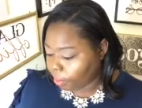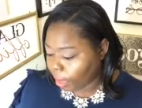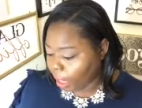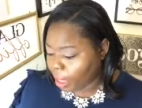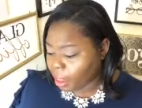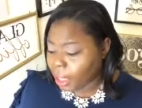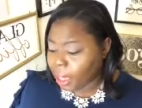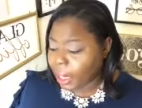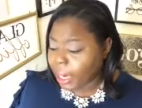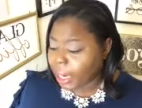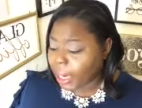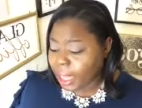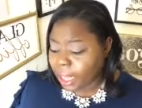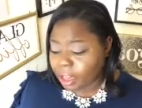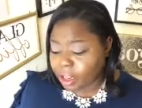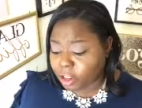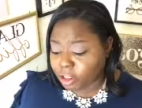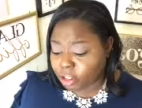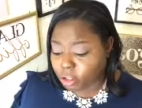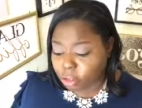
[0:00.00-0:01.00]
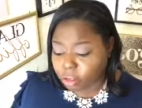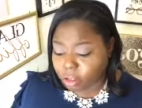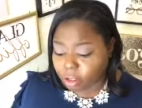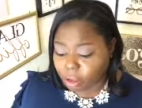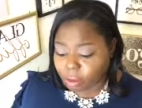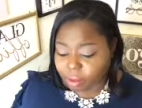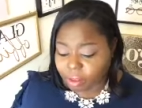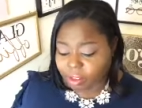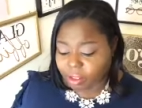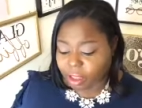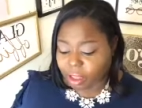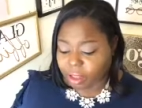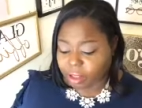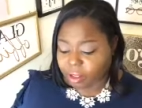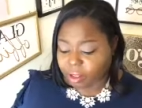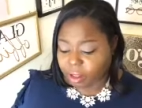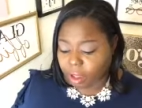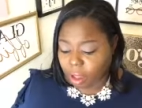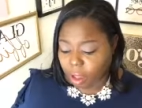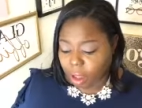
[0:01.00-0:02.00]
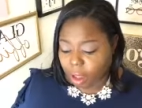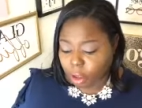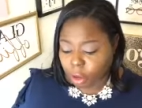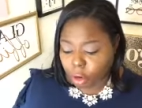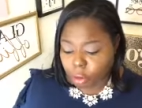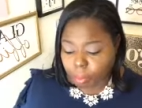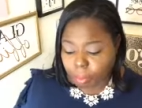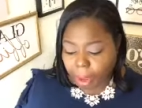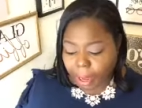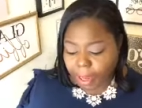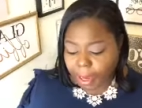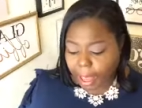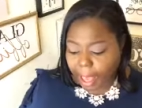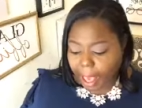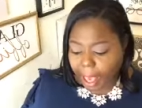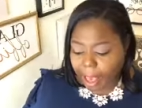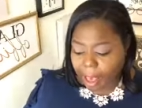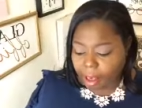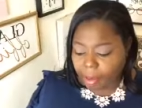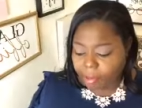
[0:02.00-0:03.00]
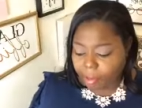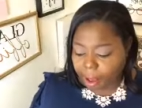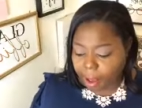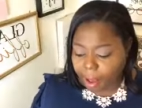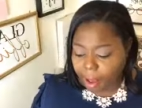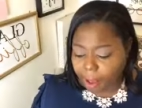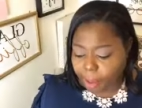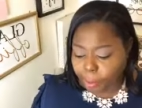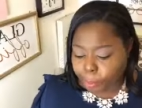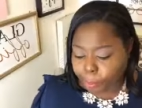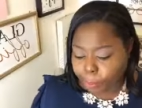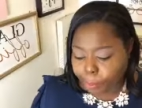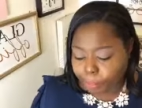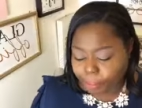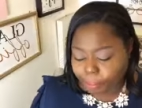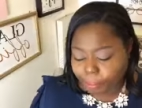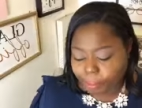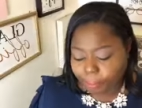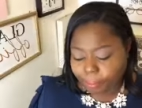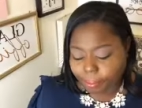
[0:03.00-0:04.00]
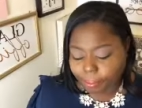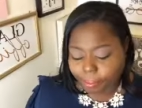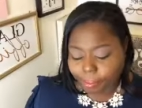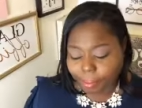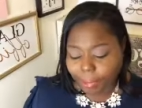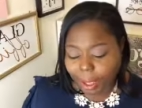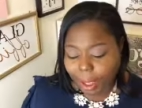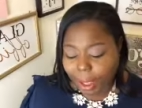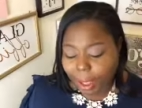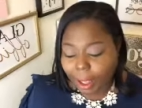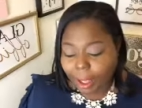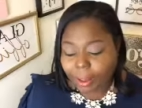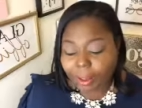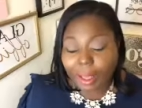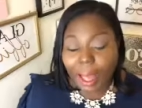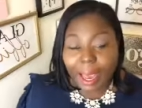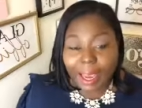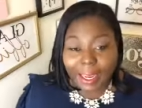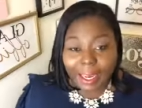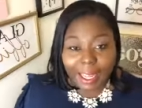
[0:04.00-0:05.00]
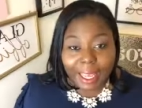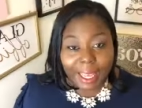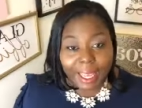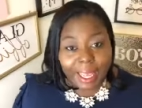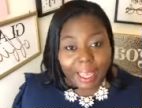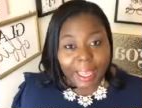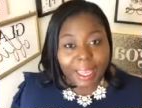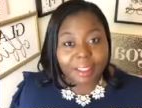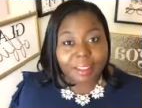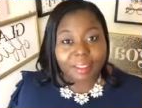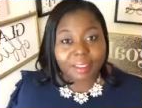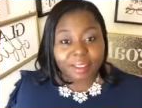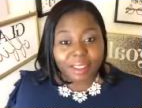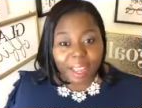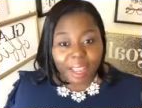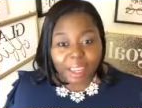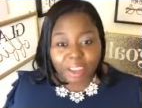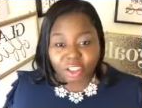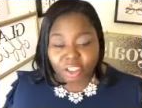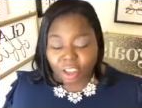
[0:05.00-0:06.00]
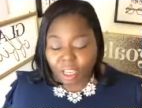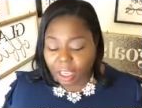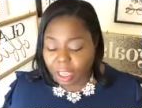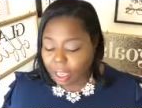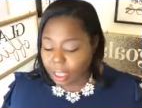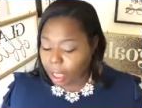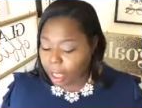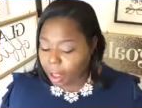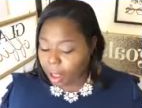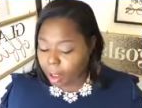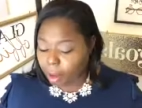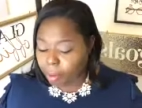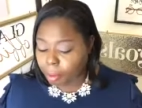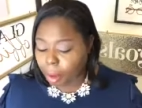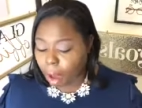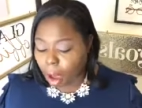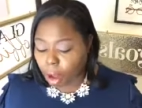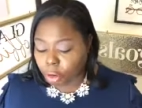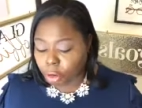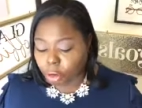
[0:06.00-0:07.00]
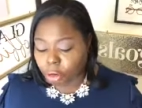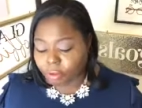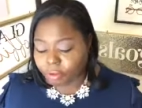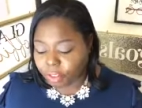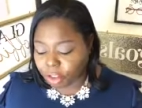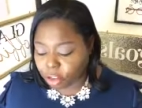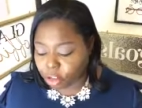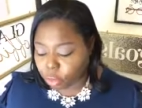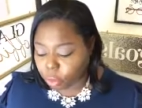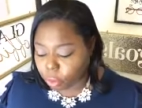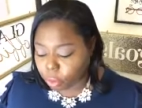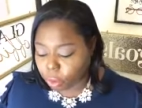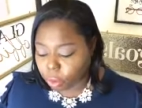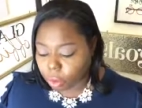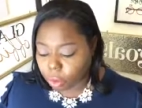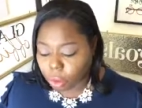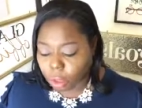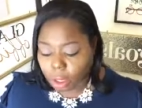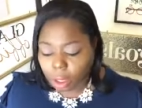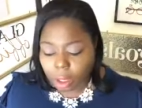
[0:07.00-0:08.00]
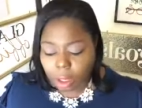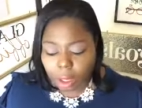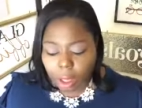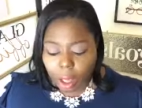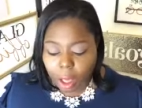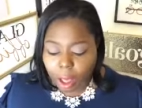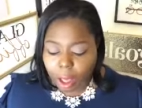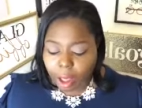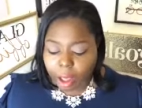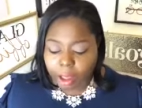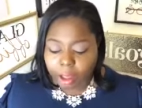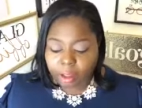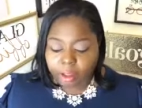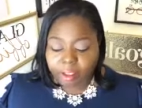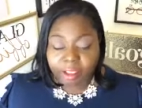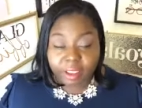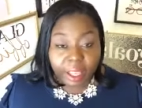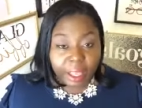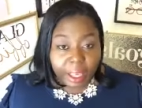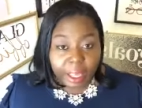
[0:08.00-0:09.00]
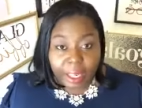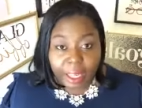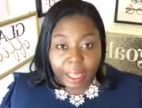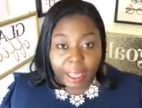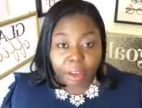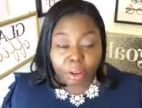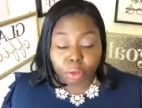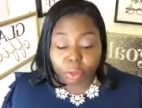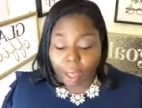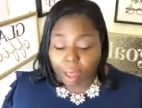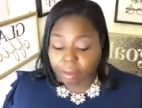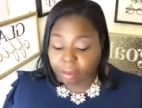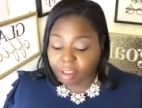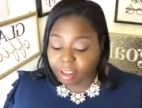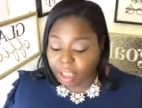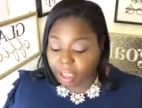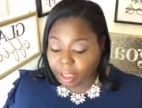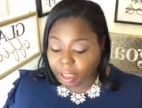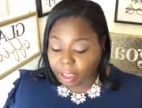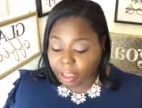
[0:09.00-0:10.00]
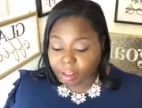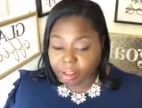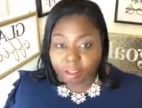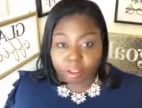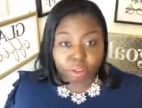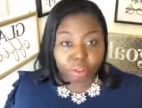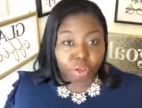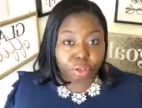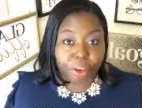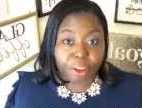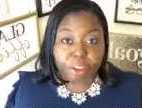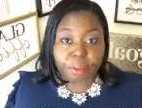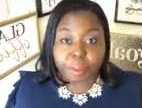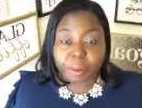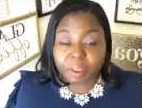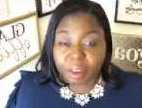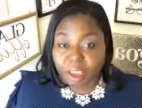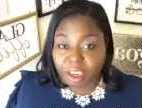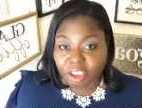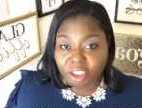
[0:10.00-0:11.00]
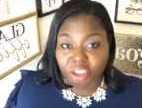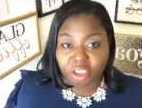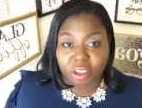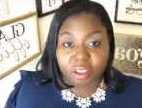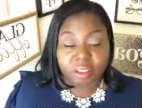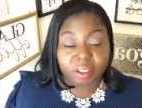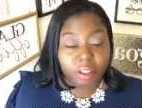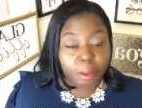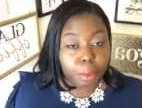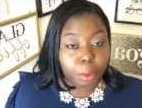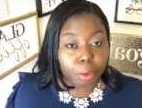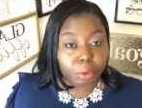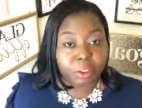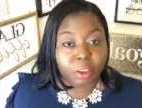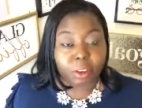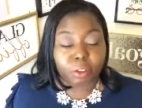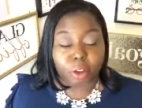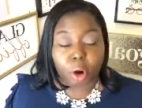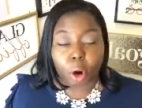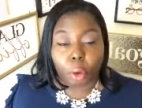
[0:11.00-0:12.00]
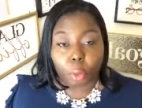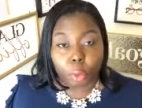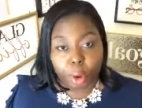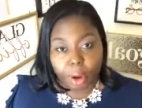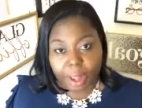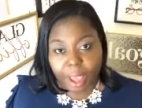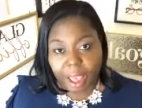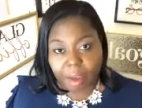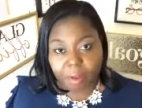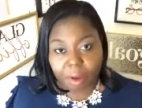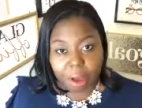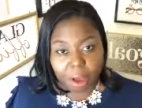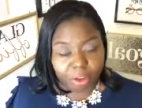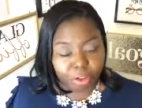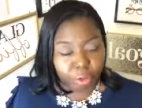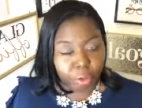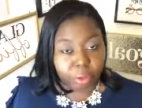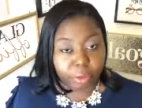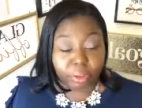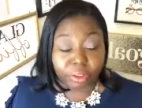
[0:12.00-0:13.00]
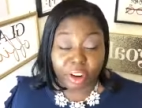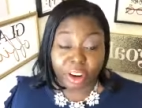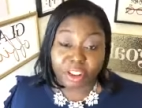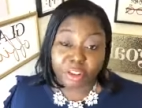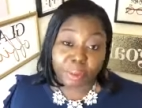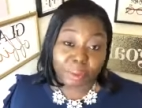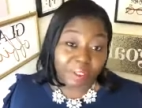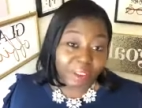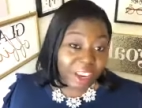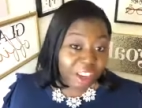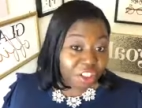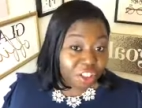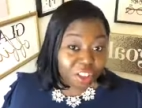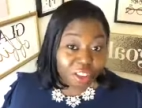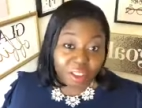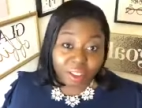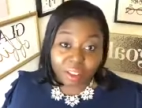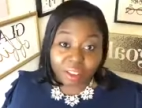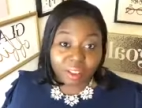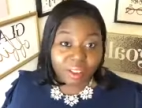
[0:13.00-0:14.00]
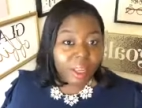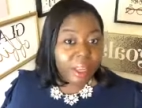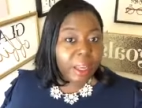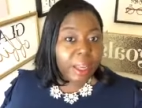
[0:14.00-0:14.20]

and then any additional services. You might have um, lighting and staging, um, audio visual, uh, ticketing. Do they have tickets? Transportation. Some hotels already have contracts with transportations